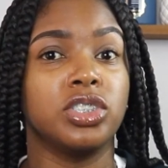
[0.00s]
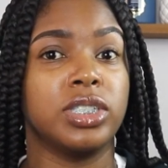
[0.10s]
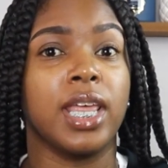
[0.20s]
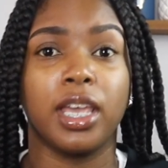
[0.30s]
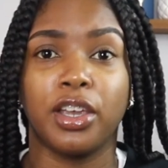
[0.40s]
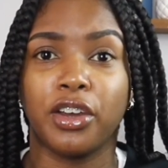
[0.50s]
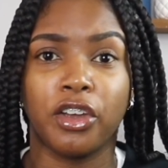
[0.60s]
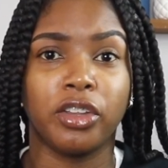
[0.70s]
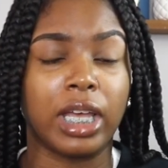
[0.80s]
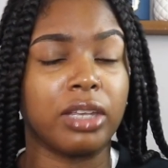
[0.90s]
that
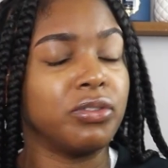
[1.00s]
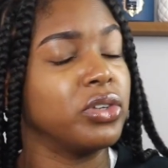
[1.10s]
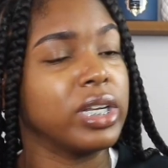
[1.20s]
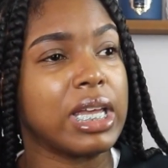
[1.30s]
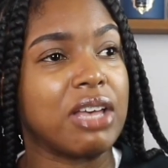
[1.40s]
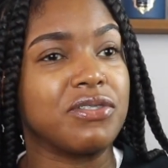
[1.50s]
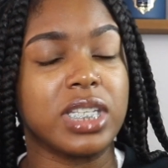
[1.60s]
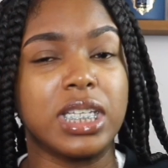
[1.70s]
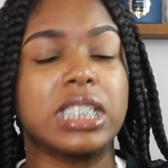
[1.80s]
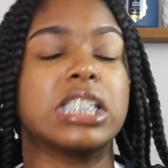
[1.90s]
girl like if you didn't have
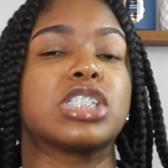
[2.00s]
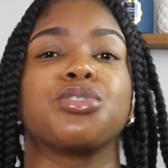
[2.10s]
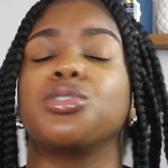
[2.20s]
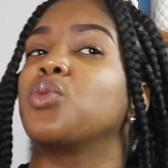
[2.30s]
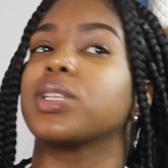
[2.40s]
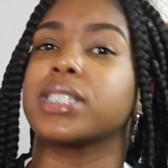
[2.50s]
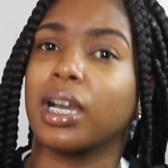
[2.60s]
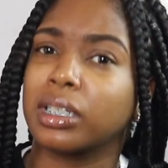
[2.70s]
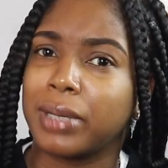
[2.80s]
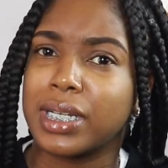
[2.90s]
skin tint or you weren't
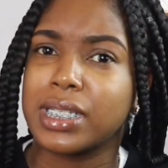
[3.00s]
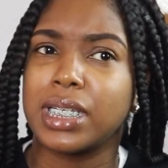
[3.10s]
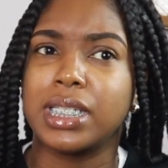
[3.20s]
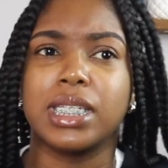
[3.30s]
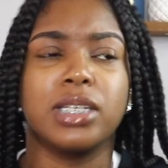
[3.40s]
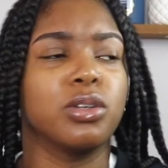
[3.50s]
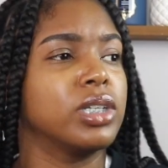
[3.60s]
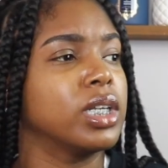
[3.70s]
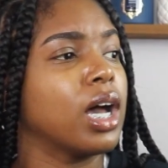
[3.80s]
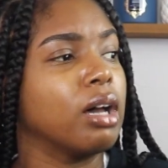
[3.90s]
talking about a skin tint or
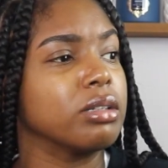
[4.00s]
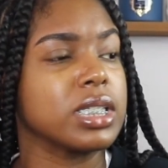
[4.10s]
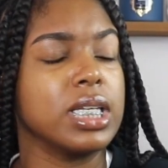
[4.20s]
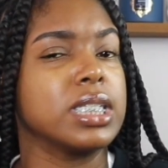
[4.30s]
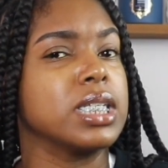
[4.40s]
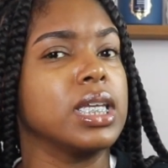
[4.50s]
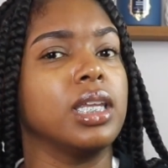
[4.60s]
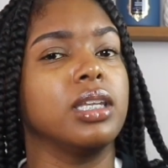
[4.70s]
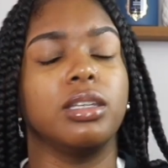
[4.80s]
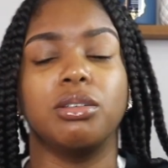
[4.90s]
didn't own skin
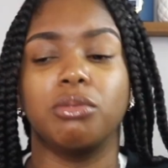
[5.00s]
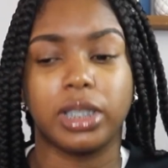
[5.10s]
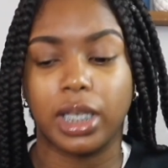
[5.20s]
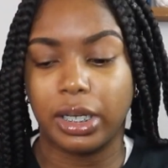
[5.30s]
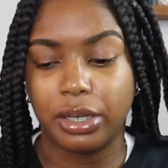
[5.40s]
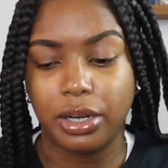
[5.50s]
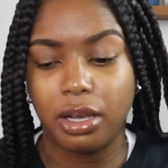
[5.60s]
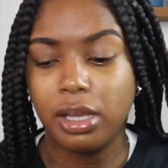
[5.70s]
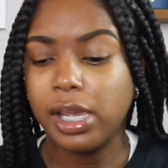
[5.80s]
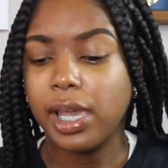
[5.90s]
tint you want that girl
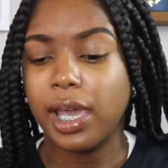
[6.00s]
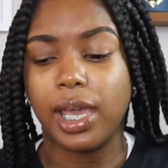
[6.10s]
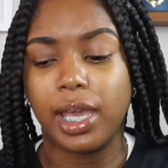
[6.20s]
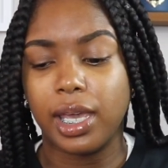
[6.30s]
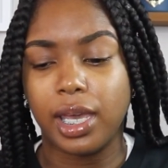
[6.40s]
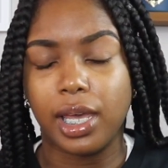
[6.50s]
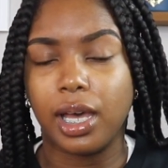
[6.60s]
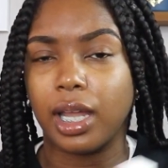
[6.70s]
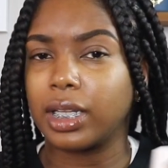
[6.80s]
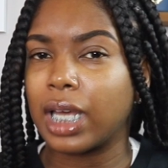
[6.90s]
and
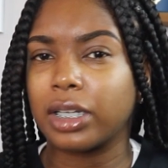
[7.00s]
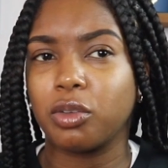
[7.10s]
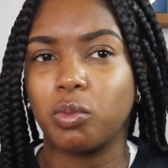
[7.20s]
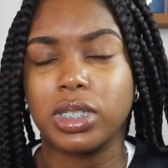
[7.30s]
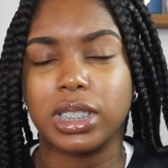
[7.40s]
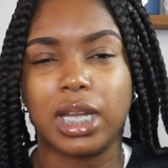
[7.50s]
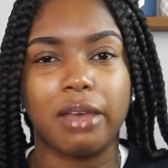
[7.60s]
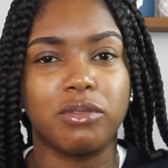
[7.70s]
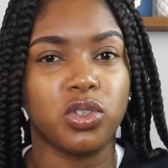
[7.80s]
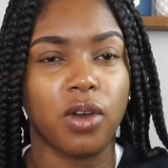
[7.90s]
a lot of the ones that i
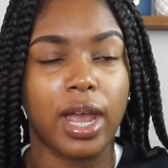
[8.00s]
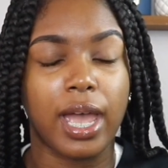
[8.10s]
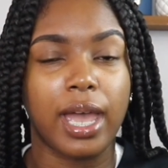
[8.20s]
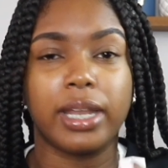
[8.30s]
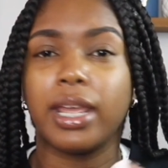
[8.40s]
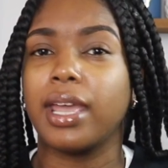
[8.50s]
have tried